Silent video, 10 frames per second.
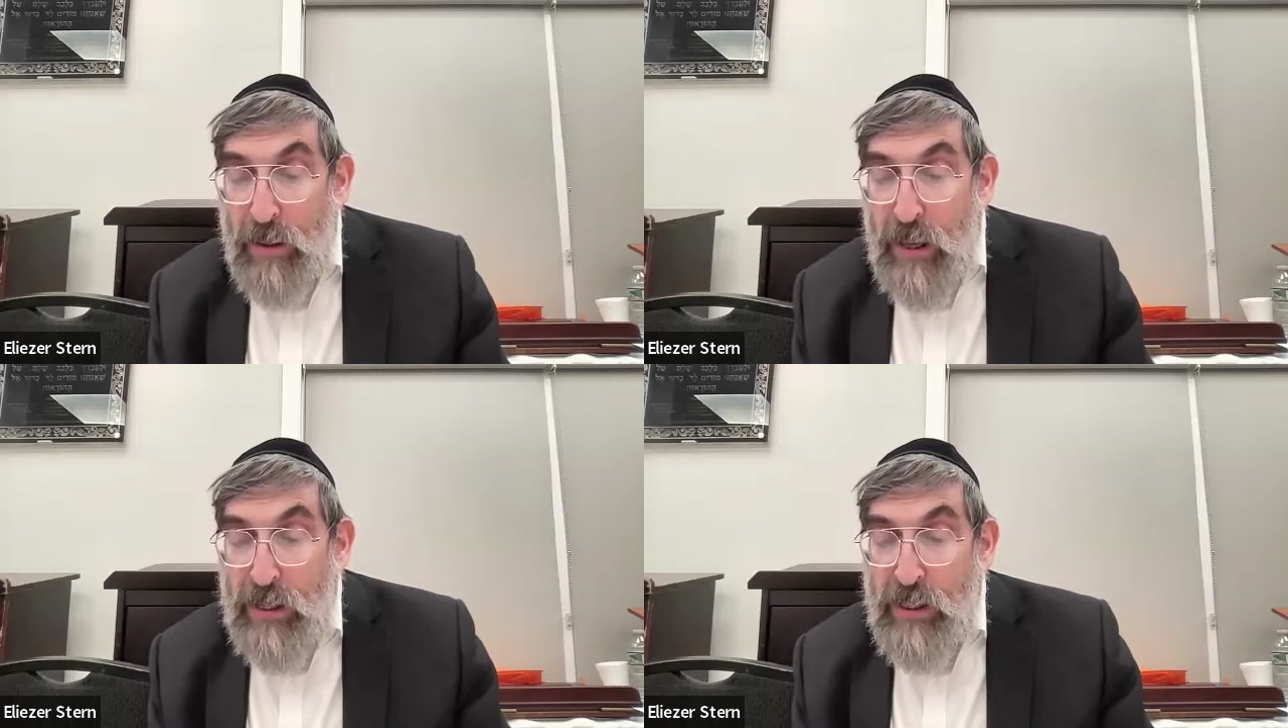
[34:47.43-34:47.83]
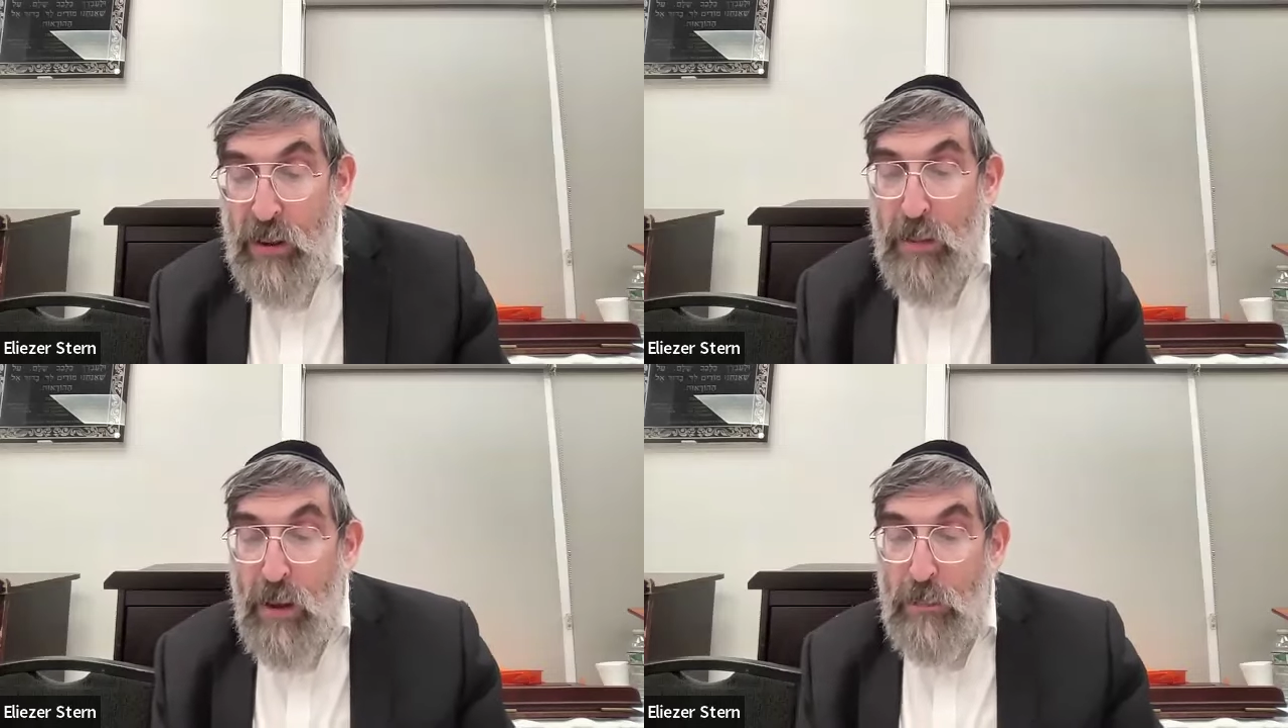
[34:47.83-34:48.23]
They asked
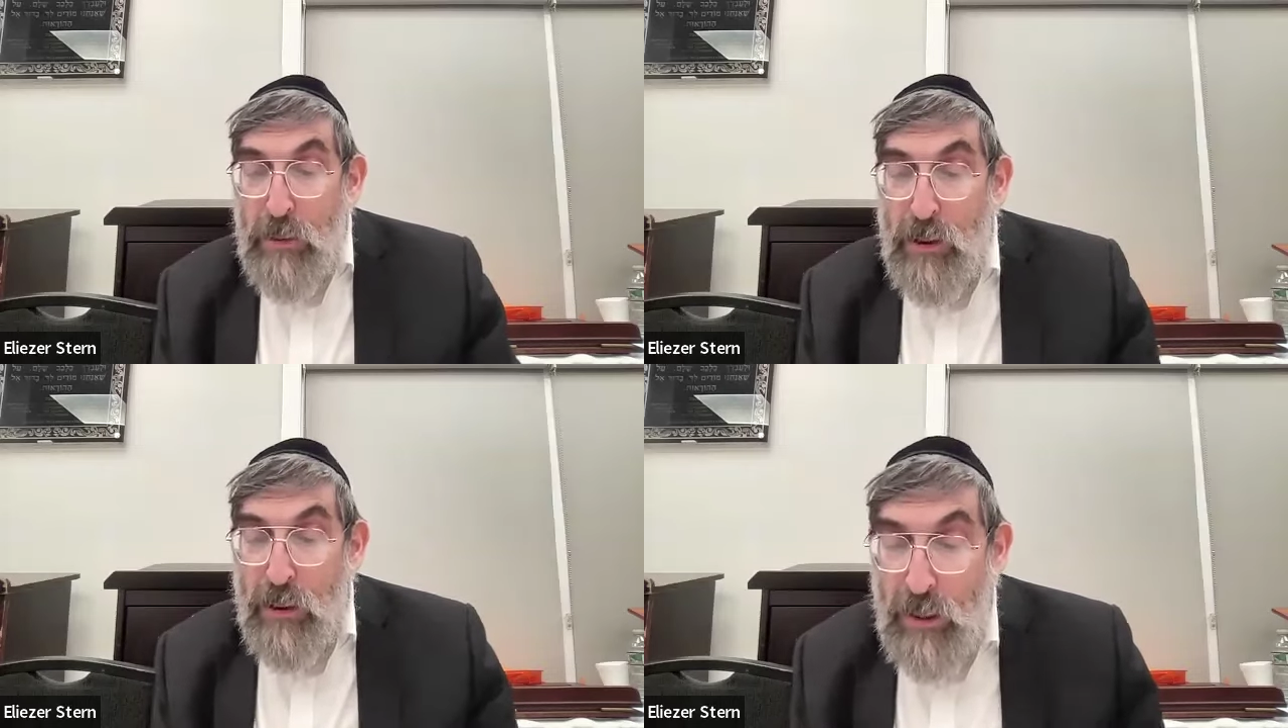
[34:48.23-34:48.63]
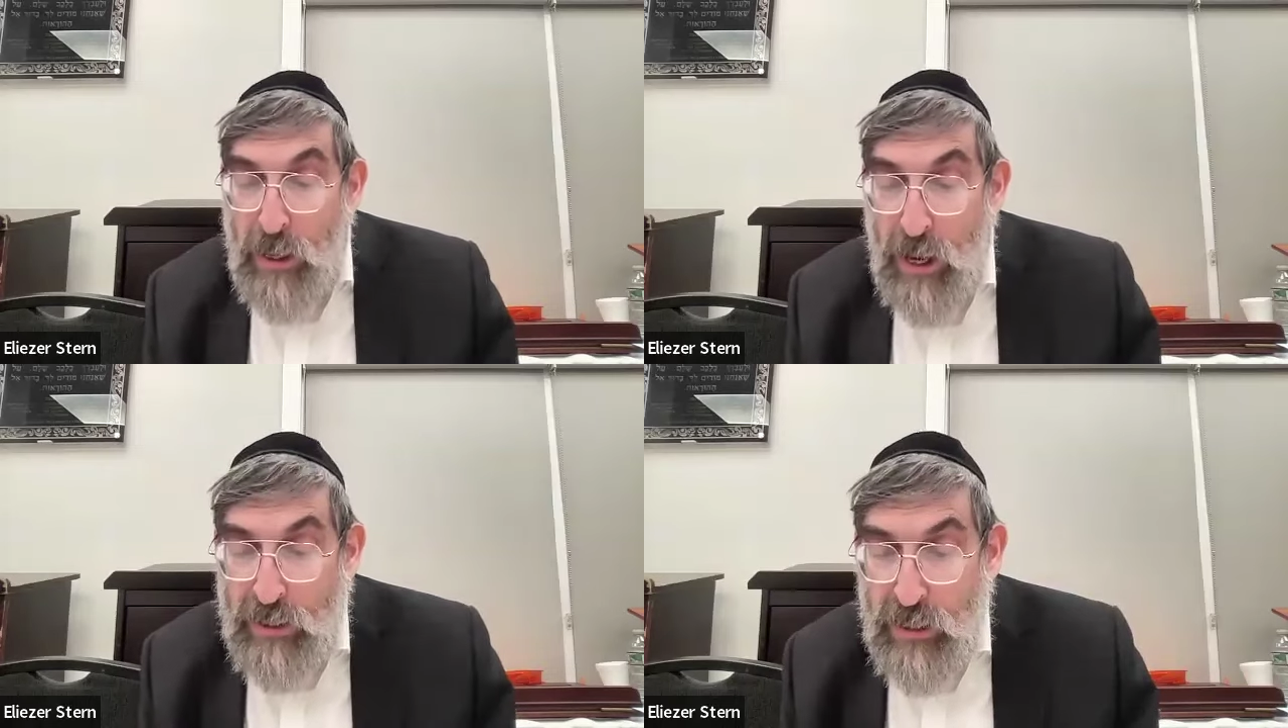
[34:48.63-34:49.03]
him, it's like
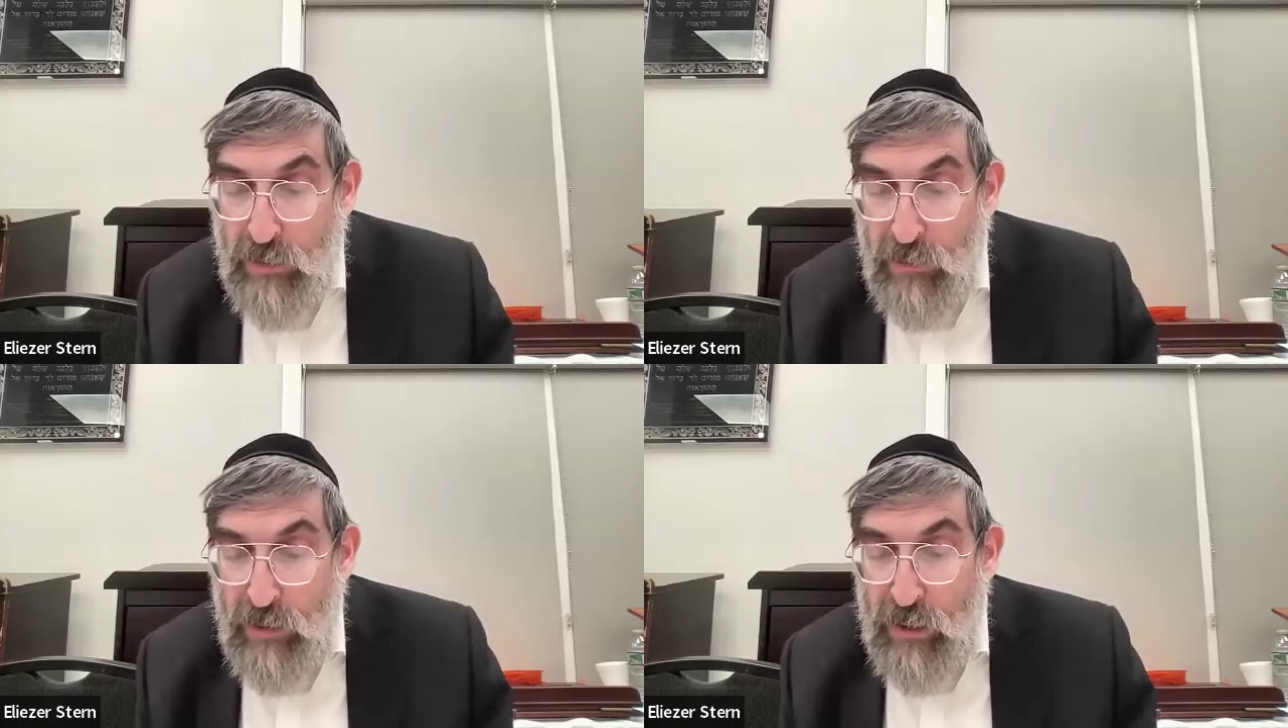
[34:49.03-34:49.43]
kesef.